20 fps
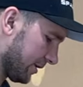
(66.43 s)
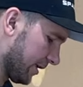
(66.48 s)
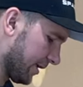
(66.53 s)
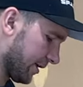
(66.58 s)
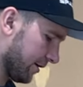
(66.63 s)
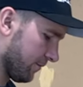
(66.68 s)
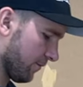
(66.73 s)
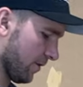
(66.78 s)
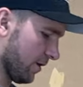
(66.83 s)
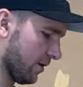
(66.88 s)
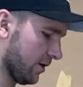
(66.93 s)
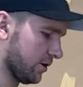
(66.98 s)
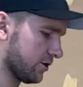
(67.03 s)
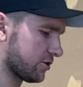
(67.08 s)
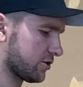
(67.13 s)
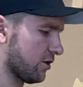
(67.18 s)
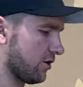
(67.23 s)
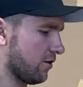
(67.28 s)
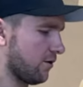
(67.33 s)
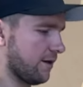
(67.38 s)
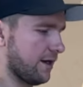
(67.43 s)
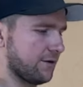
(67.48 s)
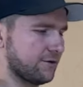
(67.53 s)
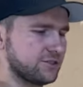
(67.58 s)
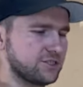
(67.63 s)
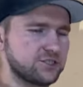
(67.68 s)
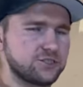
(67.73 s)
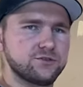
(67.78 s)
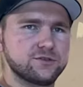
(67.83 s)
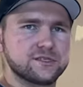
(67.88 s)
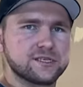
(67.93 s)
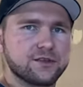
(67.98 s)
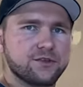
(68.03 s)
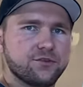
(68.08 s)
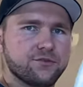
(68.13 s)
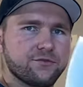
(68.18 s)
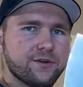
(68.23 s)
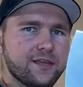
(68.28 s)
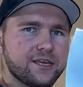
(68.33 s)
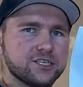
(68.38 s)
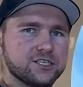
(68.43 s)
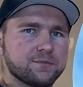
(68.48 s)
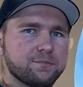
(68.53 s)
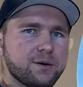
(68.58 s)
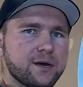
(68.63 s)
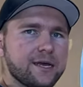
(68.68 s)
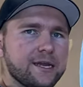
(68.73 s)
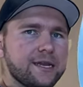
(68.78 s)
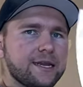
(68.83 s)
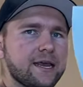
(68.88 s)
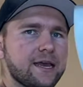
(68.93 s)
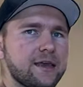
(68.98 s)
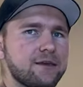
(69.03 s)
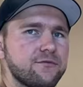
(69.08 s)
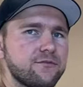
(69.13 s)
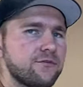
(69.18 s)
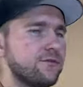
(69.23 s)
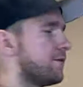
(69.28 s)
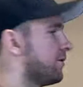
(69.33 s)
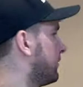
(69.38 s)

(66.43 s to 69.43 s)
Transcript: here, so I would just use a 3-inch putty knife,